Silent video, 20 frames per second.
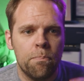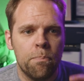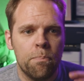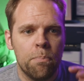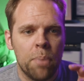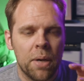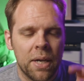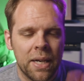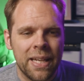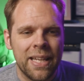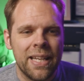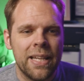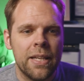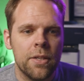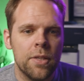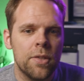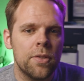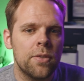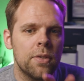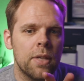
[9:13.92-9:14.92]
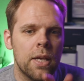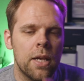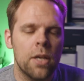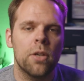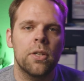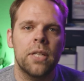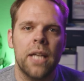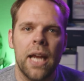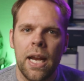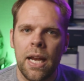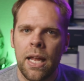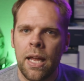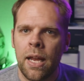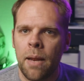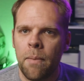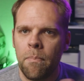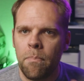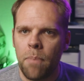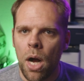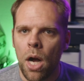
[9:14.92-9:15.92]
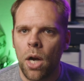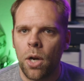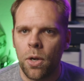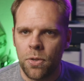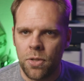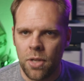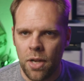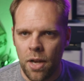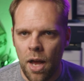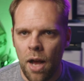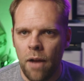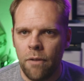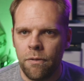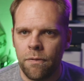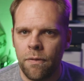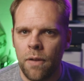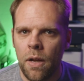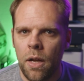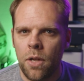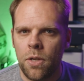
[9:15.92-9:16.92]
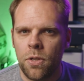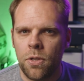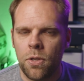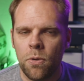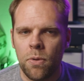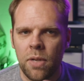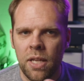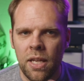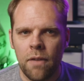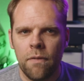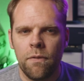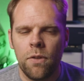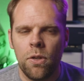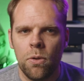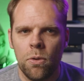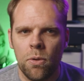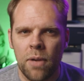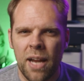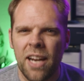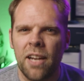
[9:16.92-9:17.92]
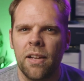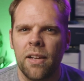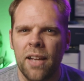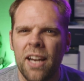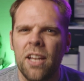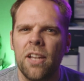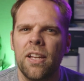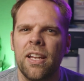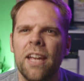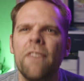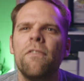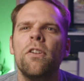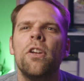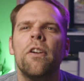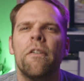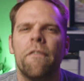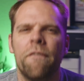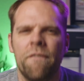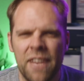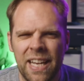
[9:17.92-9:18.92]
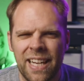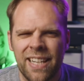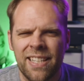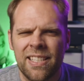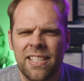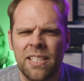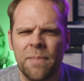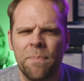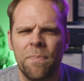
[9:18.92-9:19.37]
but it is entertaining and bonkers enough to give you kind of kind of give you your fix.